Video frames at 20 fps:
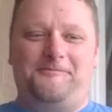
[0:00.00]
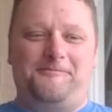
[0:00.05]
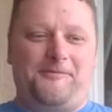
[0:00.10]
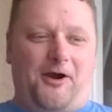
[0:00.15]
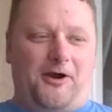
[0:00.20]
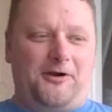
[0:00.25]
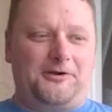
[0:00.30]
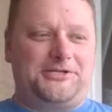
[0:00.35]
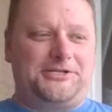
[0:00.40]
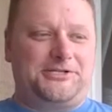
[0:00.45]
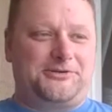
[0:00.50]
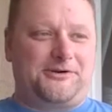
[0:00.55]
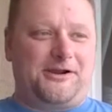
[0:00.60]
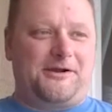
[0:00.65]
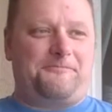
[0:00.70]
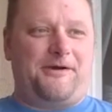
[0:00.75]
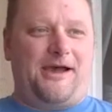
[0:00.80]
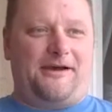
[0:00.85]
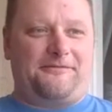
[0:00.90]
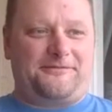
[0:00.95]
March
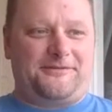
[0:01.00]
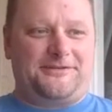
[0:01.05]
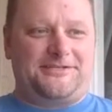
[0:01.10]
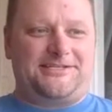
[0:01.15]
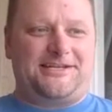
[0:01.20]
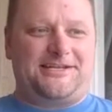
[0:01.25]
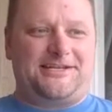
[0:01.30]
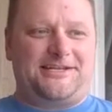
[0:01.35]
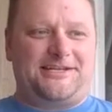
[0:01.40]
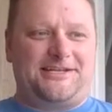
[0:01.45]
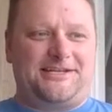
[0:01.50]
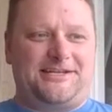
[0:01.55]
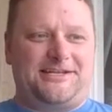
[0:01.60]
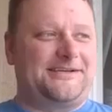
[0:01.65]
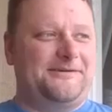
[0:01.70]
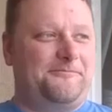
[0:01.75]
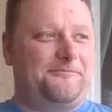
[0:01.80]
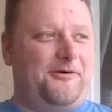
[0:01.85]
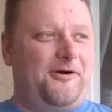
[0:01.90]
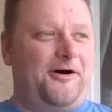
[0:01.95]
trip after state
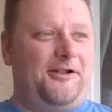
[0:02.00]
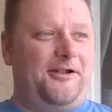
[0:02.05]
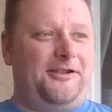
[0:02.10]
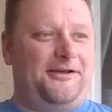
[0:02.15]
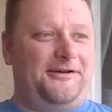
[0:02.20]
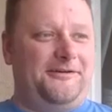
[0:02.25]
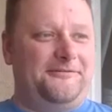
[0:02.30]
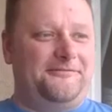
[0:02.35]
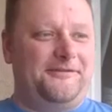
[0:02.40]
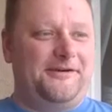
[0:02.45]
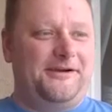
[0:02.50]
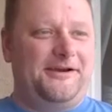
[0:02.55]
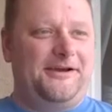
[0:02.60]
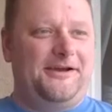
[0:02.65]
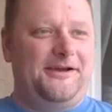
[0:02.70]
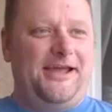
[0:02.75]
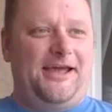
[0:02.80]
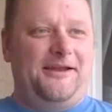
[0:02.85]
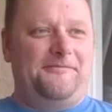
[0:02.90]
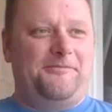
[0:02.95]
basketball of
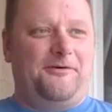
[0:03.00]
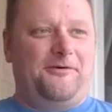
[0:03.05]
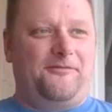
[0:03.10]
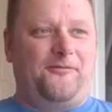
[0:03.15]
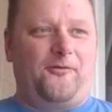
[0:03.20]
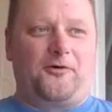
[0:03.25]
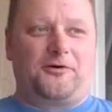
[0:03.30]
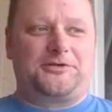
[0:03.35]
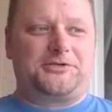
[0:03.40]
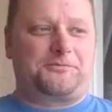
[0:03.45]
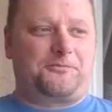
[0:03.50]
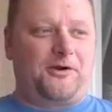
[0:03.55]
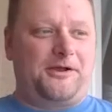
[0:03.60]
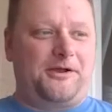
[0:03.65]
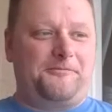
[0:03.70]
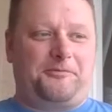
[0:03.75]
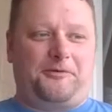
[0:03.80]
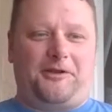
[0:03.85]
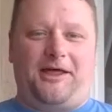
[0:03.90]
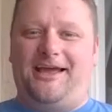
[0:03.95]
and before
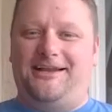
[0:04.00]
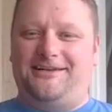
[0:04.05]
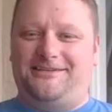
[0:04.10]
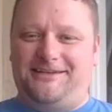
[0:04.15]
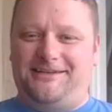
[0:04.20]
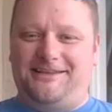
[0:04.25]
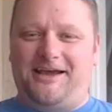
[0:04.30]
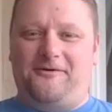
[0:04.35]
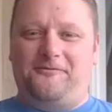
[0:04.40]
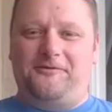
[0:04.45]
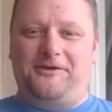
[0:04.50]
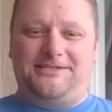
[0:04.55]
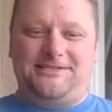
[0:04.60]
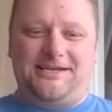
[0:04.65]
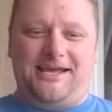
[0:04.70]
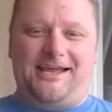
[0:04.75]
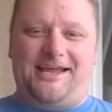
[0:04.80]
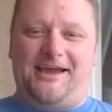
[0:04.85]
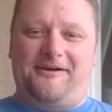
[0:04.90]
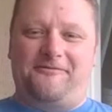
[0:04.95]
spring planting that we
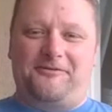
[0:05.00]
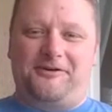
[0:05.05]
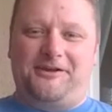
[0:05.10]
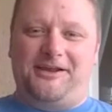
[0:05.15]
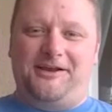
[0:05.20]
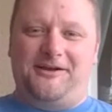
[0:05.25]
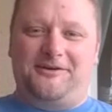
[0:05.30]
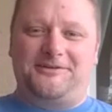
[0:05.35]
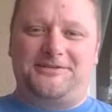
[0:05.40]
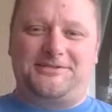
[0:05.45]
take every year.